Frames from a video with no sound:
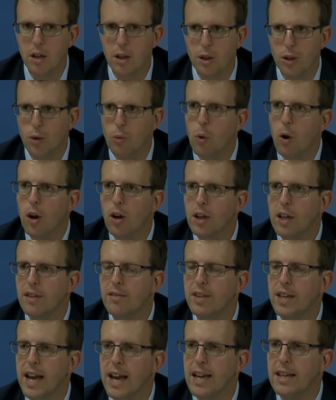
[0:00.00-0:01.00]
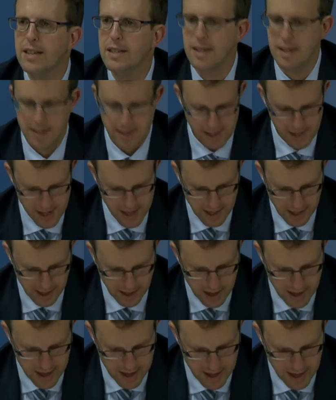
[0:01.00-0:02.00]
The work of the ISTC
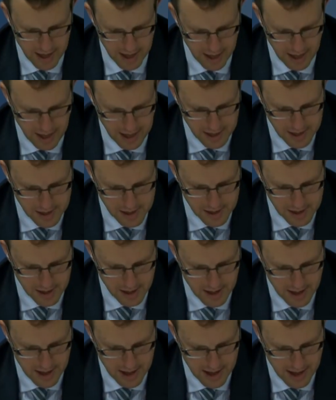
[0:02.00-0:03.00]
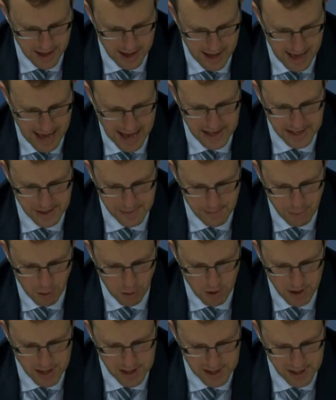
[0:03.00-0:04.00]
is as
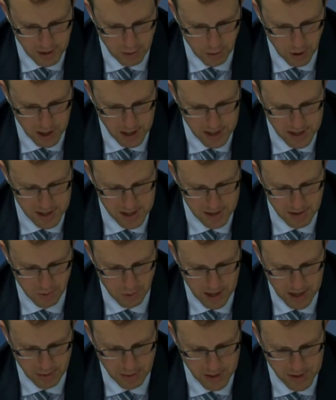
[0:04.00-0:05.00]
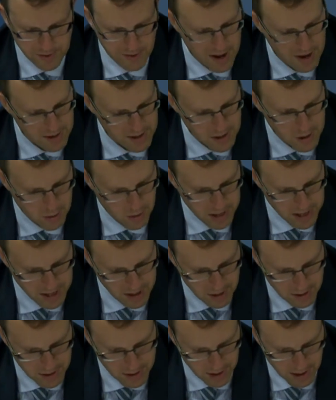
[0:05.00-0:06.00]
important as it was when it was founded 20
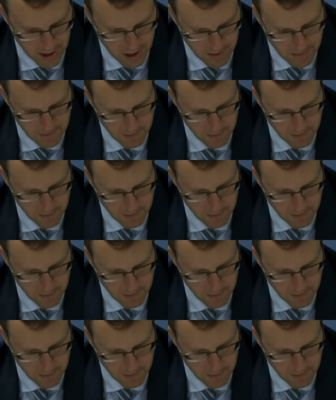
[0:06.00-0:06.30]
years ago.